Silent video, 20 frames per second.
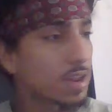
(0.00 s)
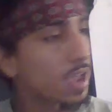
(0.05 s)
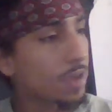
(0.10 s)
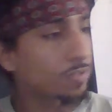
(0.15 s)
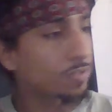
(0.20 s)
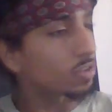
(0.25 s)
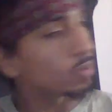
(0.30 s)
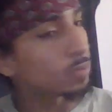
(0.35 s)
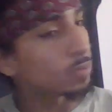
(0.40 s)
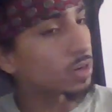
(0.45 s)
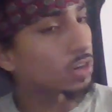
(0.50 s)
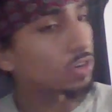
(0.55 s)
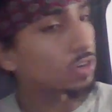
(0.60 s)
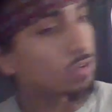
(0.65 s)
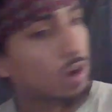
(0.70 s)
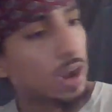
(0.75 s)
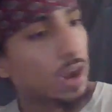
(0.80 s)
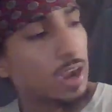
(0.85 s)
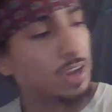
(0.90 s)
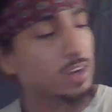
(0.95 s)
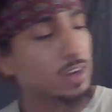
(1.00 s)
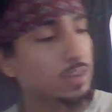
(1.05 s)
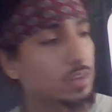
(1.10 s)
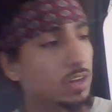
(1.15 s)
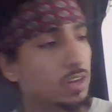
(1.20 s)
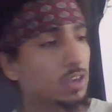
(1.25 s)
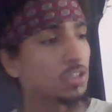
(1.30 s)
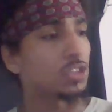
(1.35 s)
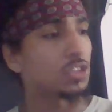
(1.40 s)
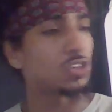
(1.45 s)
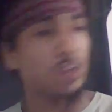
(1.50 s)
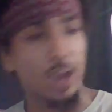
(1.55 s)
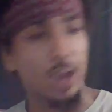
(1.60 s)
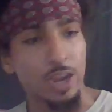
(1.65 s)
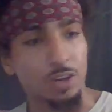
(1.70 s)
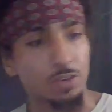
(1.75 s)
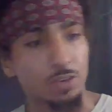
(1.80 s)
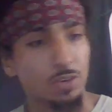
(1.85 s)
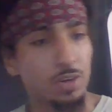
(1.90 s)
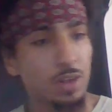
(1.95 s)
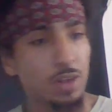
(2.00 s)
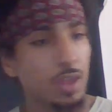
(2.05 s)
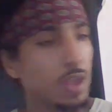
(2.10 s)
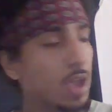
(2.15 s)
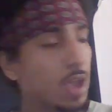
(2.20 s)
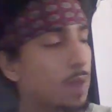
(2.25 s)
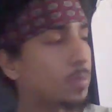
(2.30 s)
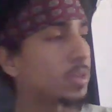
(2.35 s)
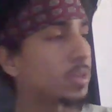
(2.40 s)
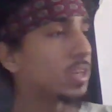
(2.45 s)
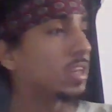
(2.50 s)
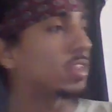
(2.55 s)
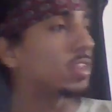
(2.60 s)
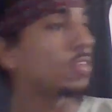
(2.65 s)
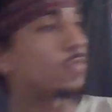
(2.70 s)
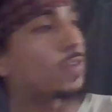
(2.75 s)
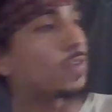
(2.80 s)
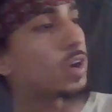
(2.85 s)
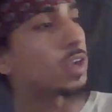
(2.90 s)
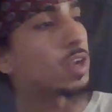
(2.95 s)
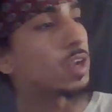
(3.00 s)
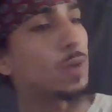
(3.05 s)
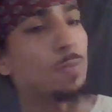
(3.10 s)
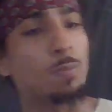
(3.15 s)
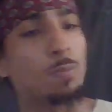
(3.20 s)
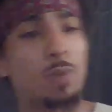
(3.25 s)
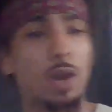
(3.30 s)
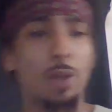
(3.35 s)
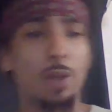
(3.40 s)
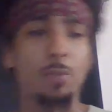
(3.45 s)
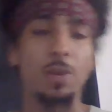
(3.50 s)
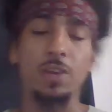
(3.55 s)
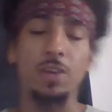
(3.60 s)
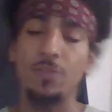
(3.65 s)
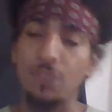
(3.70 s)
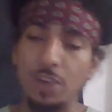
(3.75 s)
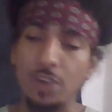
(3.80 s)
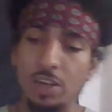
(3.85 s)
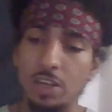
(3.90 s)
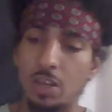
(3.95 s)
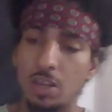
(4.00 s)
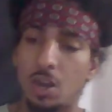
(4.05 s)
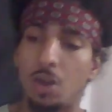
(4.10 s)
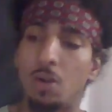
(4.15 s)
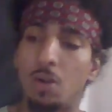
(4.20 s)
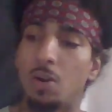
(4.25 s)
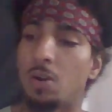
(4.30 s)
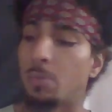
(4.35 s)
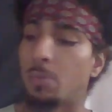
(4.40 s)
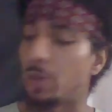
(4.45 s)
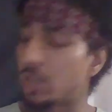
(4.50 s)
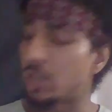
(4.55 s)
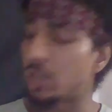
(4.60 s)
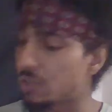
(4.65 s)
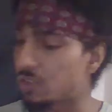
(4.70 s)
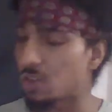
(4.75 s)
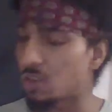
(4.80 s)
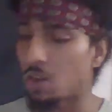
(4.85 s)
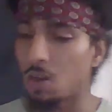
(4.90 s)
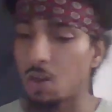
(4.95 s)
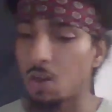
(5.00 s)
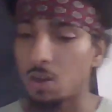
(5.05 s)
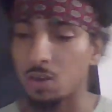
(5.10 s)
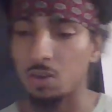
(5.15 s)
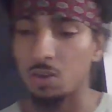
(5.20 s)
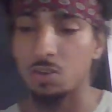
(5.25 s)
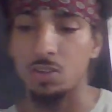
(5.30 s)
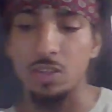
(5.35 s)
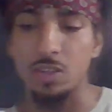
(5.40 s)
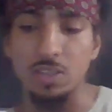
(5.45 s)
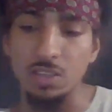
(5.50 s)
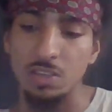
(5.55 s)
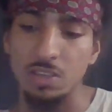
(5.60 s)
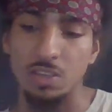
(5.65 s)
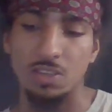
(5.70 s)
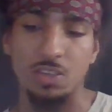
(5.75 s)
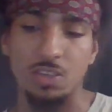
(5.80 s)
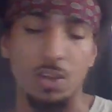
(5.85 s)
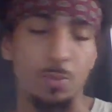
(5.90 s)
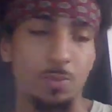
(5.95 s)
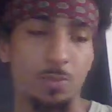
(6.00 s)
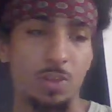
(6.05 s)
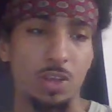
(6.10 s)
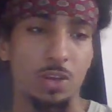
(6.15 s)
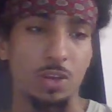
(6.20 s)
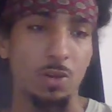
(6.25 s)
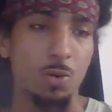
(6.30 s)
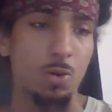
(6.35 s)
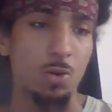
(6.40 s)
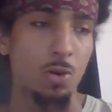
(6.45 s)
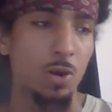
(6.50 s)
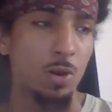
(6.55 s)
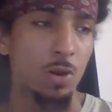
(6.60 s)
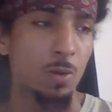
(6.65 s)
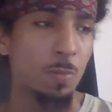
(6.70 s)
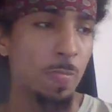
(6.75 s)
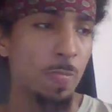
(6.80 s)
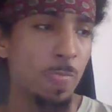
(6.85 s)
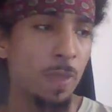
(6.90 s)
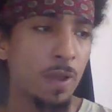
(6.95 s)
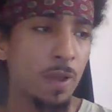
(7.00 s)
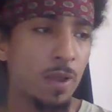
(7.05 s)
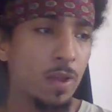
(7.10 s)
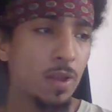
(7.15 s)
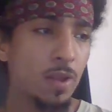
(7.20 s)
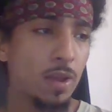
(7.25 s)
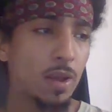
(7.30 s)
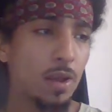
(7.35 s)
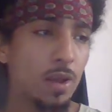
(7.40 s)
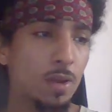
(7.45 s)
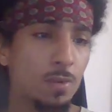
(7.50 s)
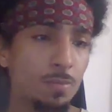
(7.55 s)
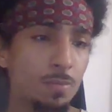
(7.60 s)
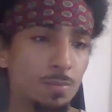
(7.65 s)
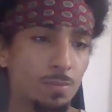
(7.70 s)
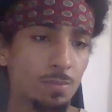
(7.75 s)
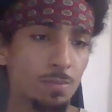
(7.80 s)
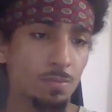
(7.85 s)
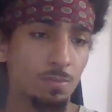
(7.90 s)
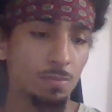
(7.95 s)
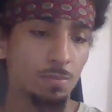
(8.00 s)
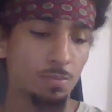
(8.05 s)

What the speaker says: after I'm done crying and done shattering, I'm gonna get the fuck up and probably make a video or make a song or listen to something. Or um